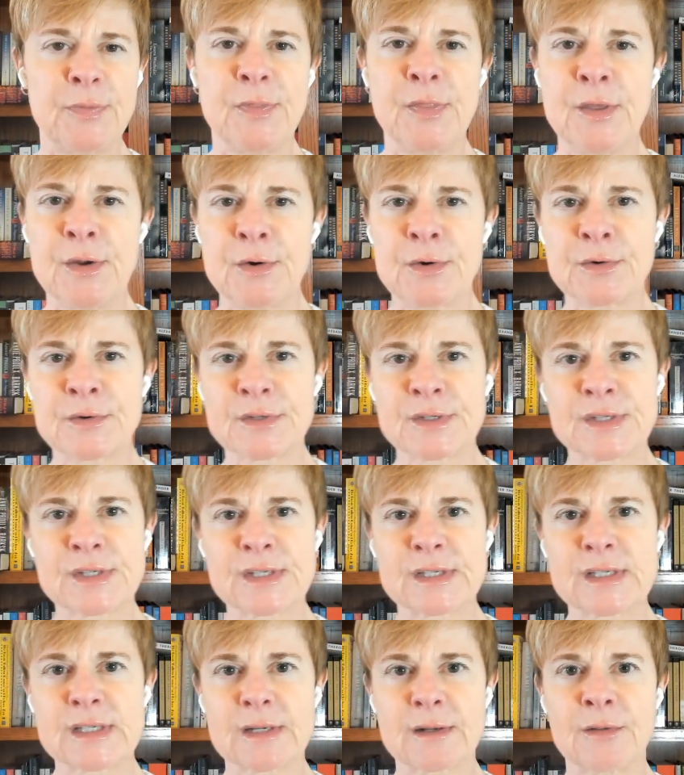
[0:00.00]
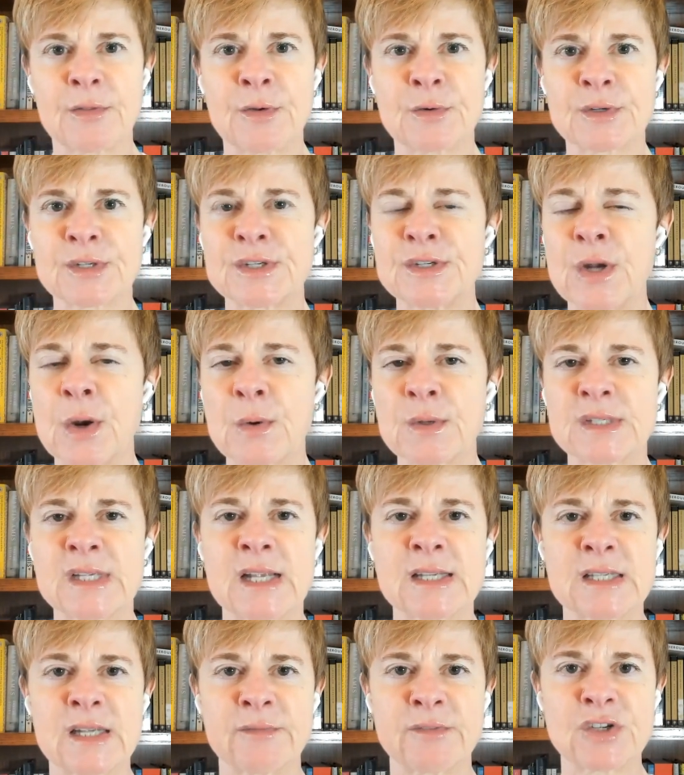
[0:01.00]
no
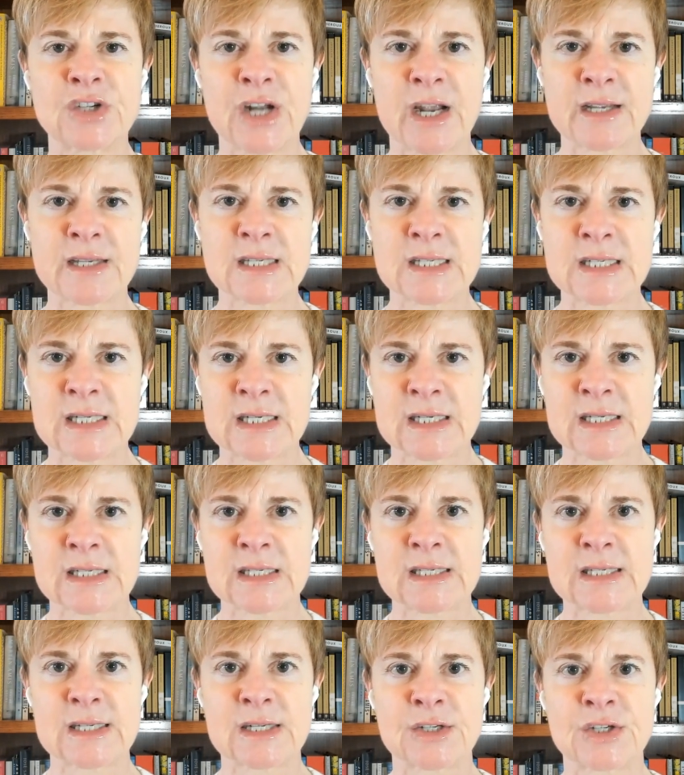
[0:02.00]
sense of justice.